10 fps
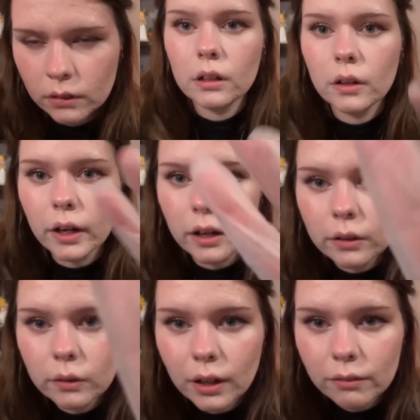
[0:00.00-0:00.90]
Okay, are
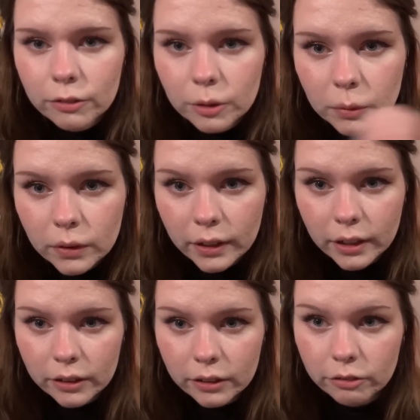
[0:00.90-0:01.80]
you comfortable
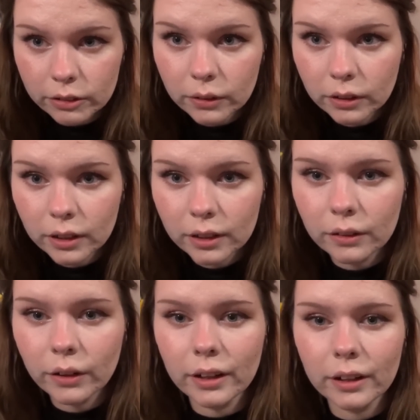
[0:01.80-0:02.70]
there? You feel good?
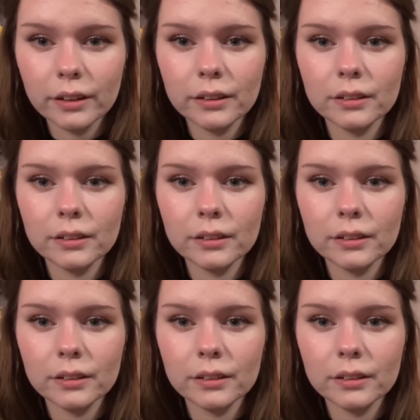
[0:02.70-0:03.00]
Okay.